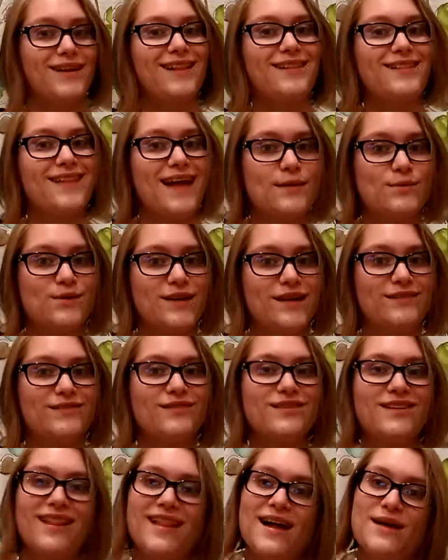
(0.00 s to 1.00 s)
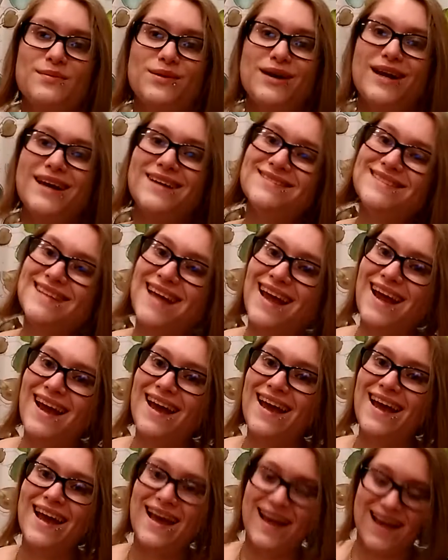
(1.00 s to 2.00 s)
Collaborate.
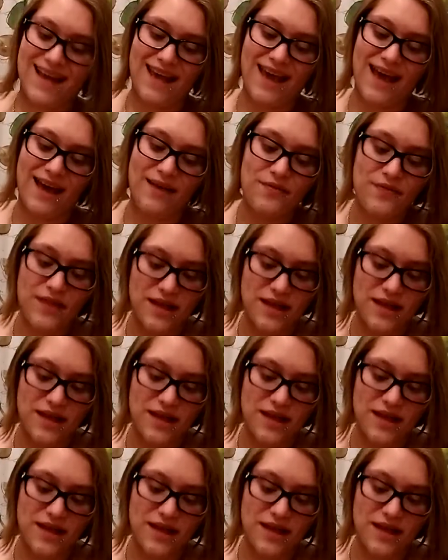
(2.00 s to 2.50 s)
Yeah,